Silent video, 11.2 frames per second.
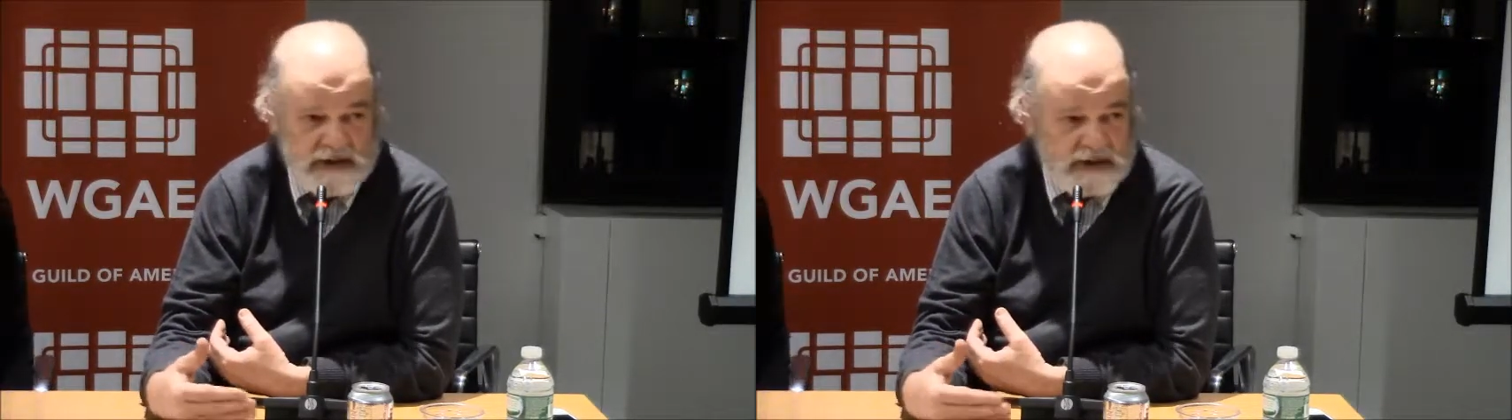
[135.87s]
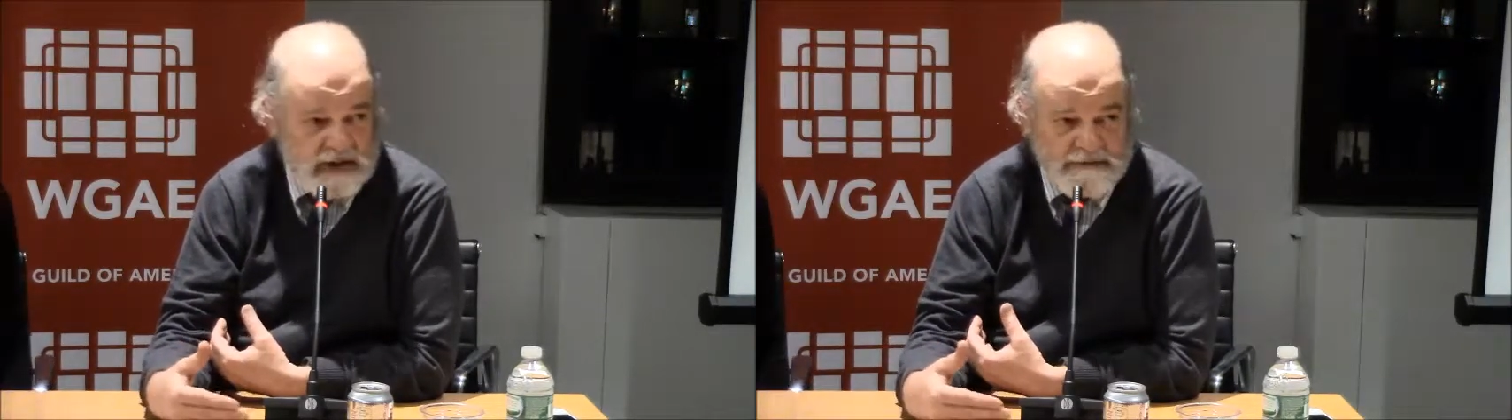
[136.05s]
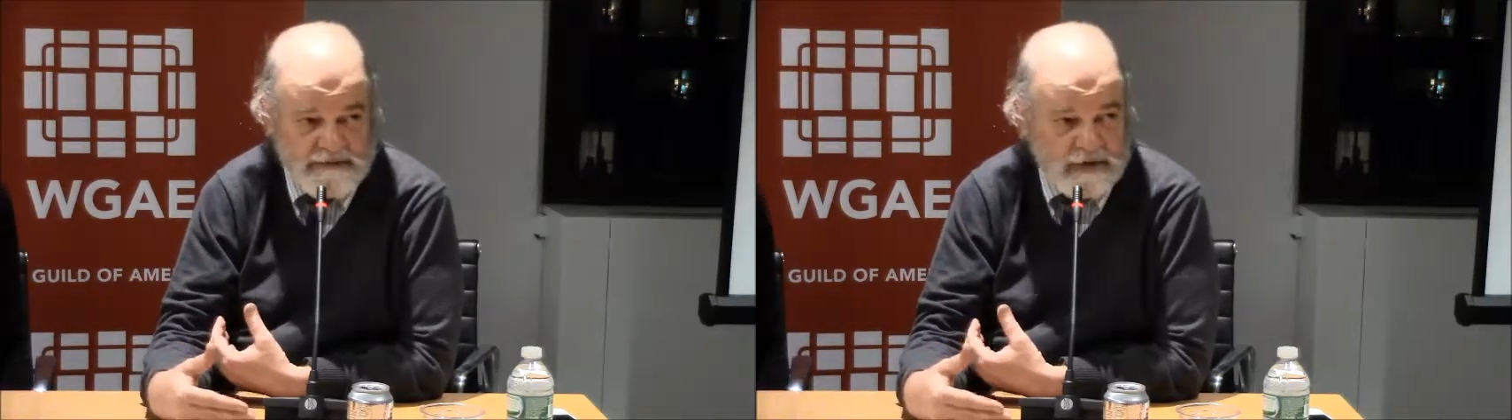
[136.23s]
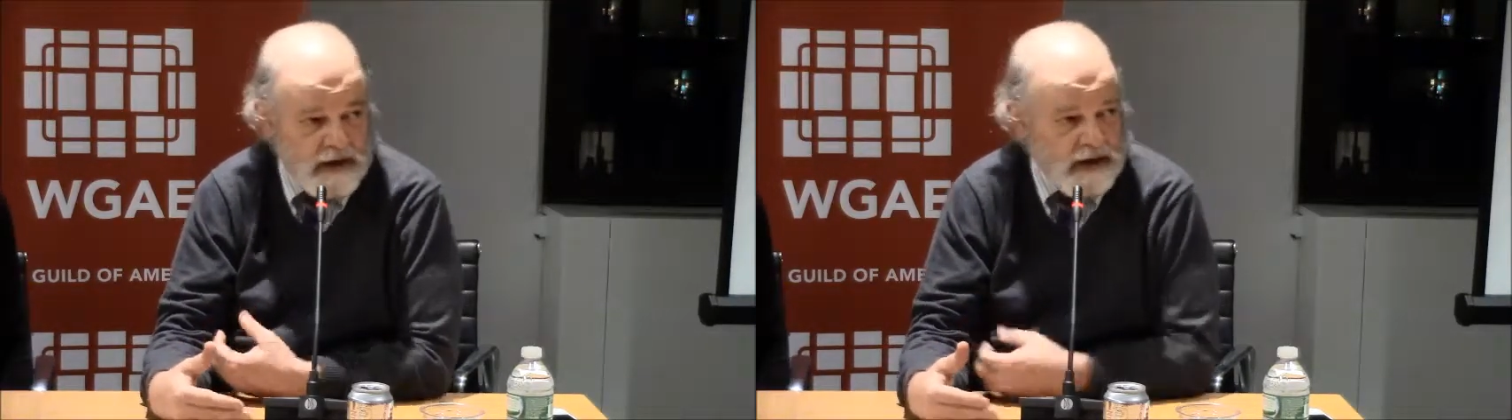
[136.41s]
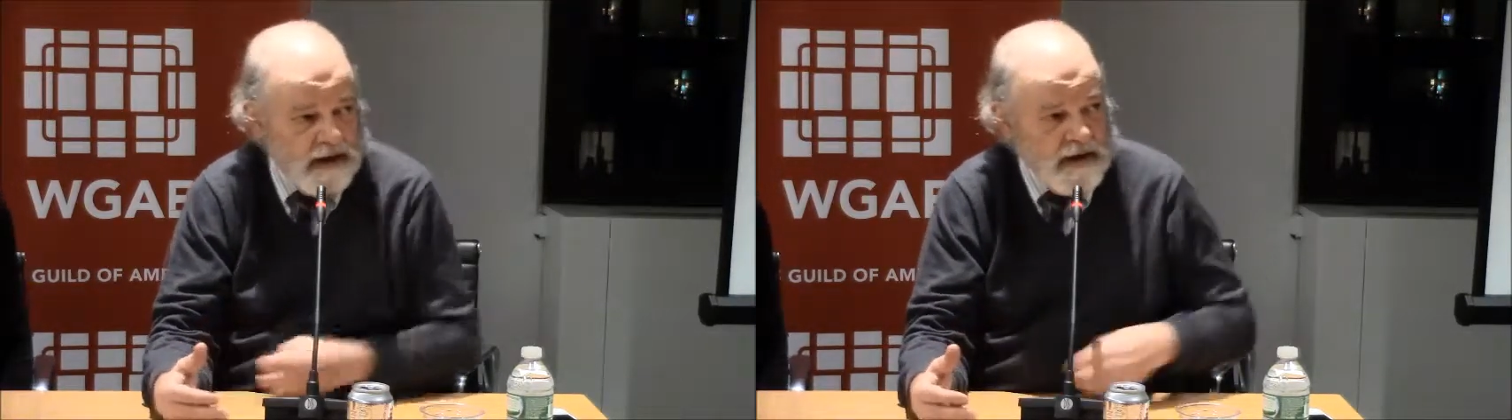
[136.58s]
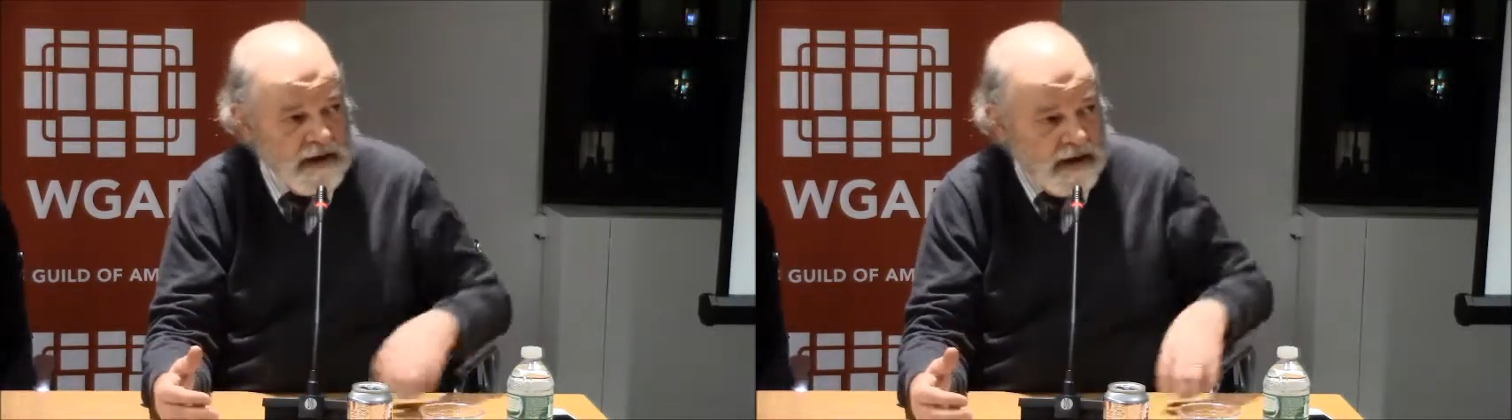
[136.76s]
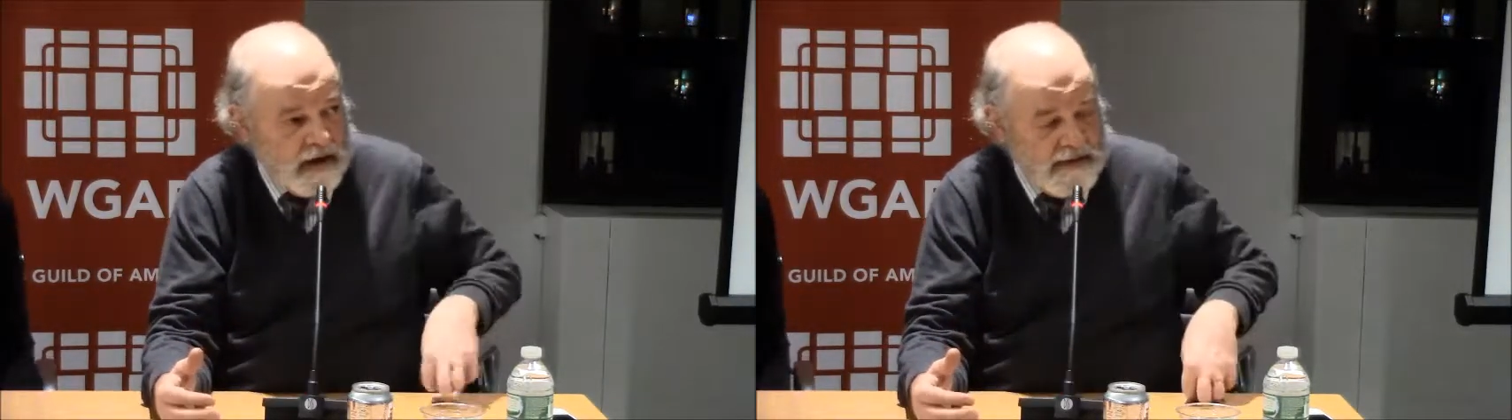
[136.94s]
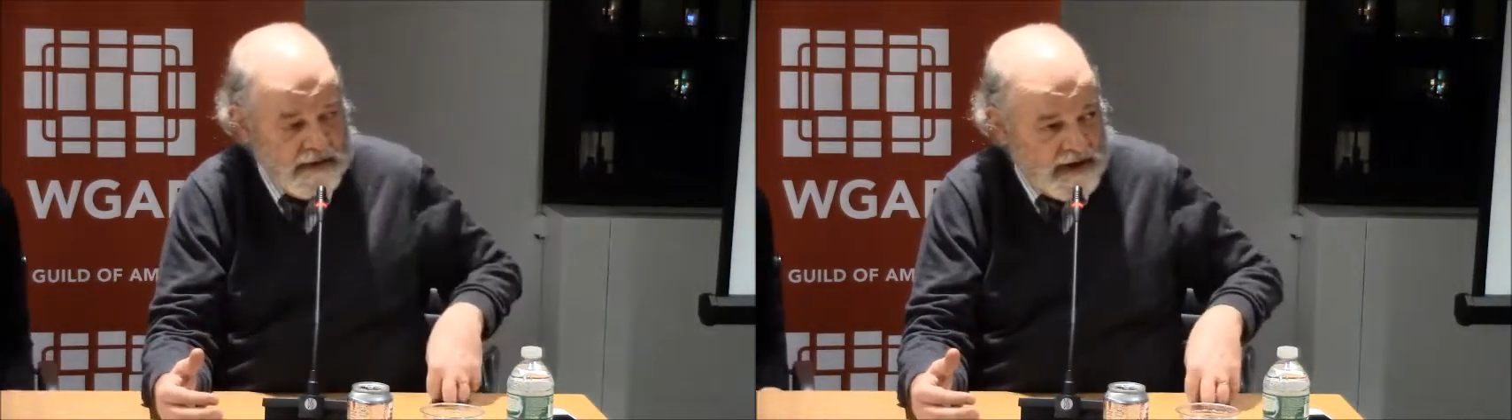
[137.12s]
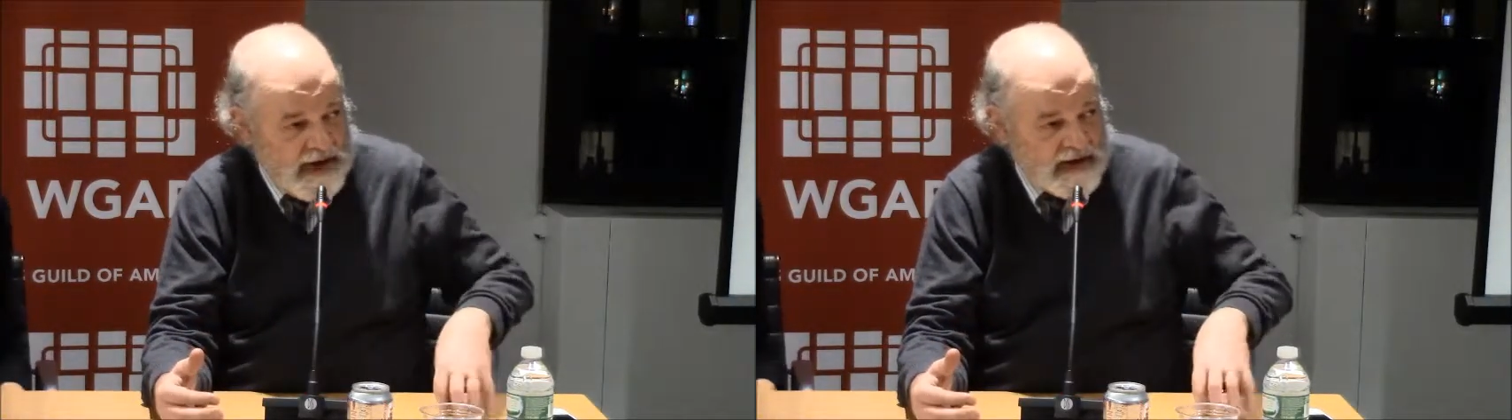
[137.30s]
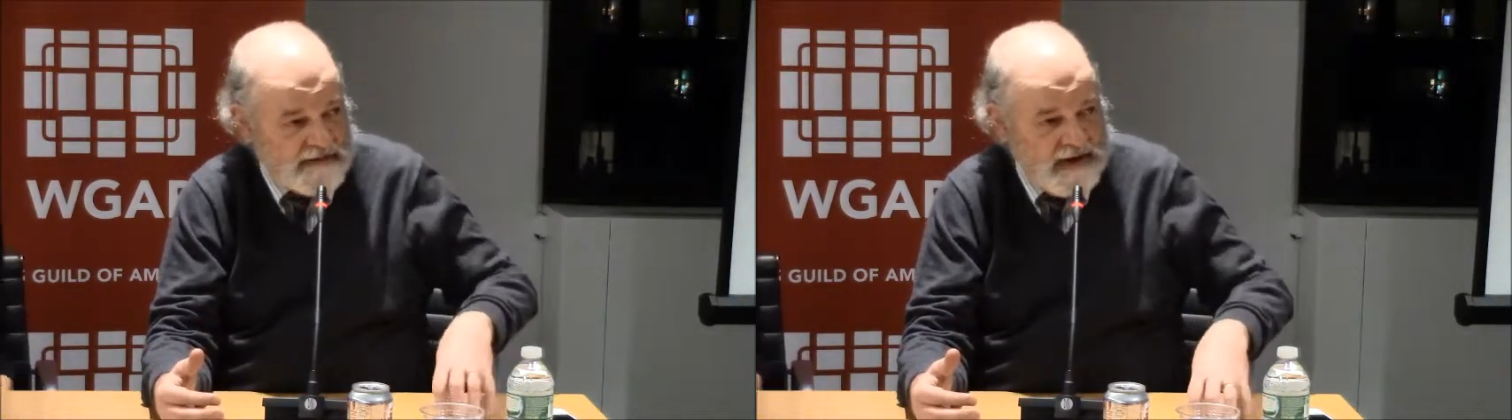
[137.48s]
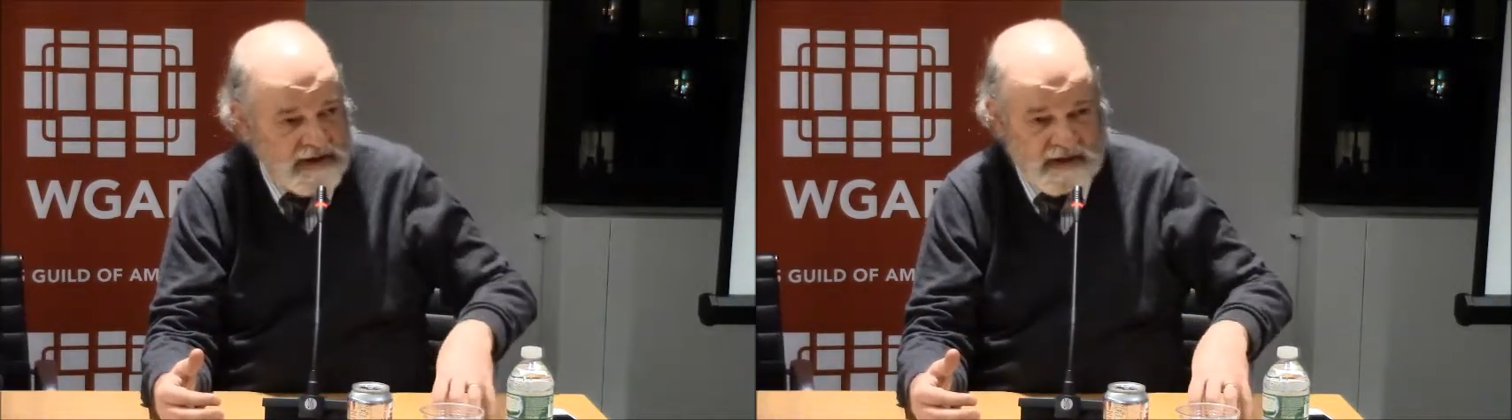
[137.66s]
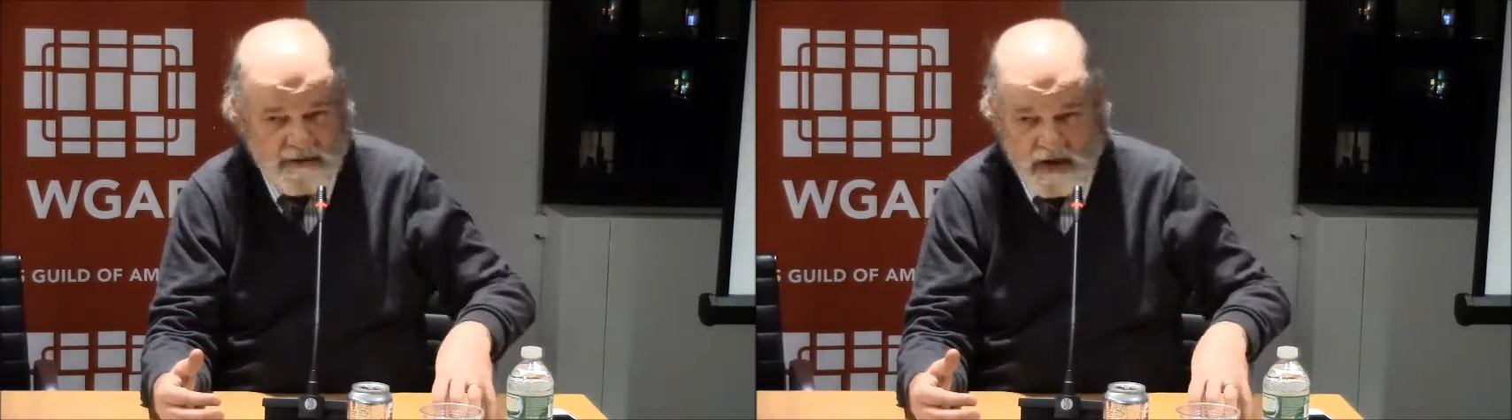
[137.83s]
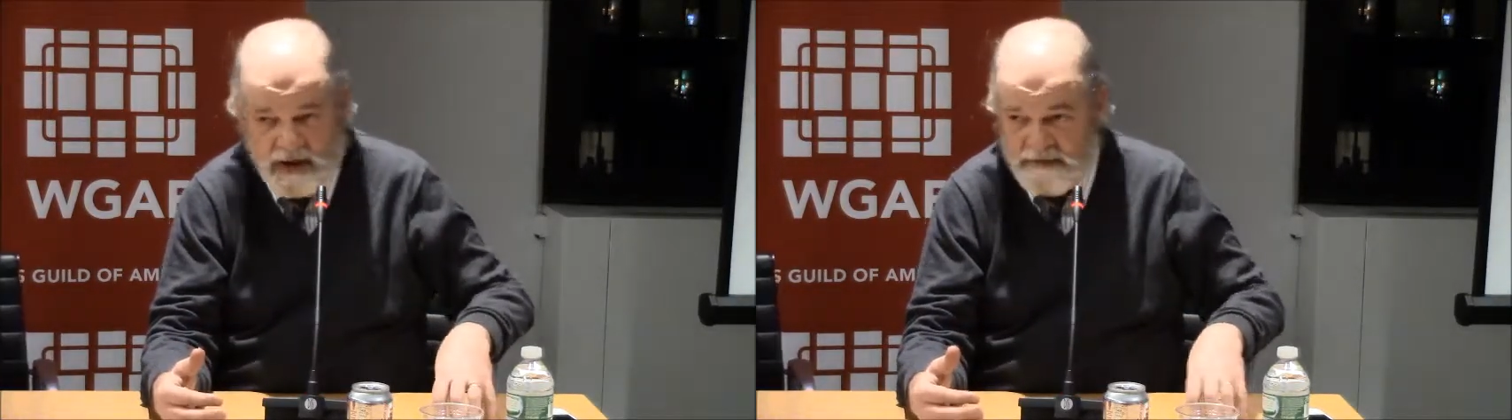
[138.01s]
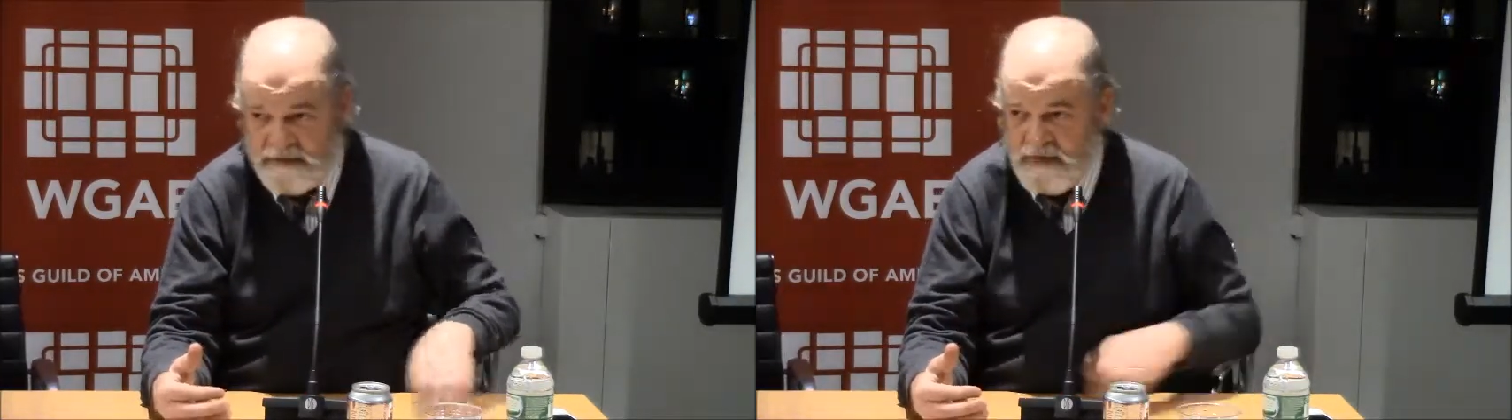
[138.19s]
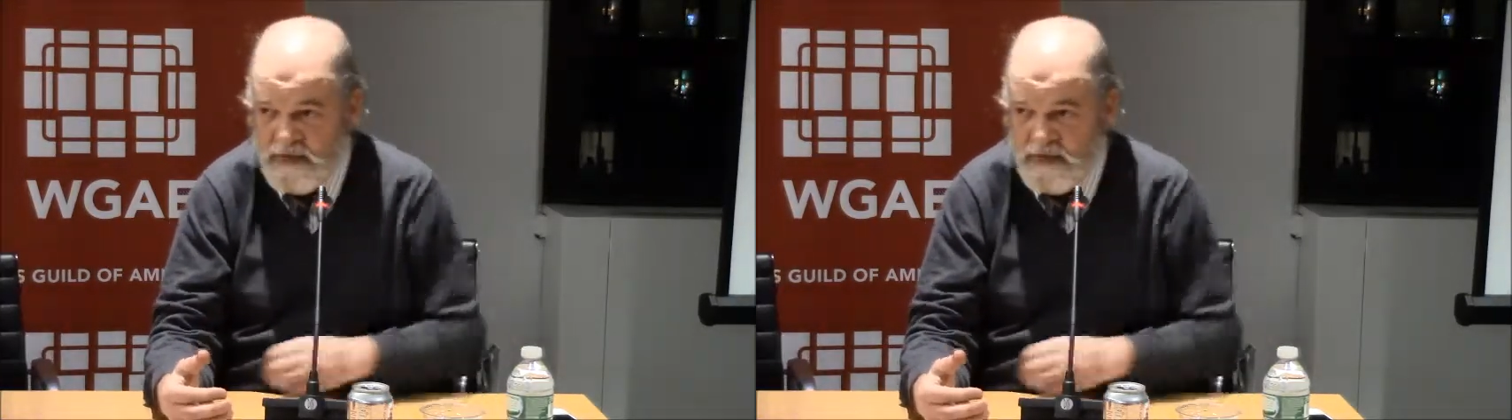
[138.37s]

suffering in the last phase of life.